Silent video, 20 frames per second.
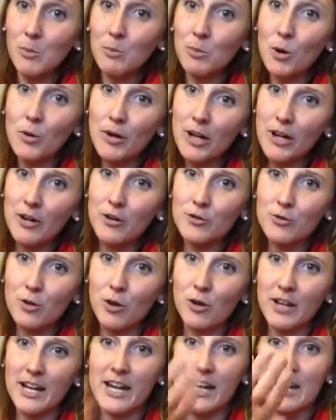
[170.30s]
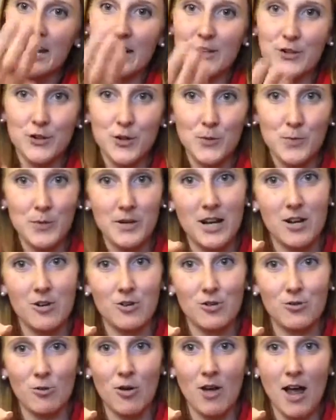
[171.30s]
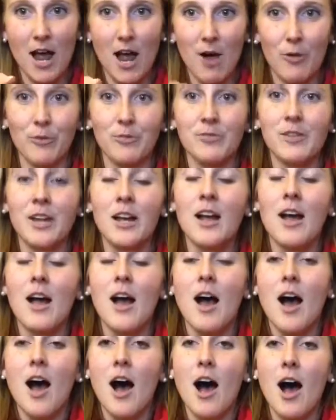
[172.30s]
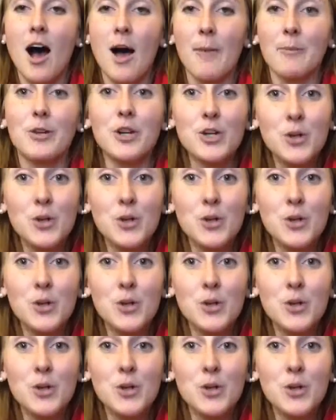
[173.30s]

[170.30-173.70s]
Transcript: Pronators roll in and supinators roll out.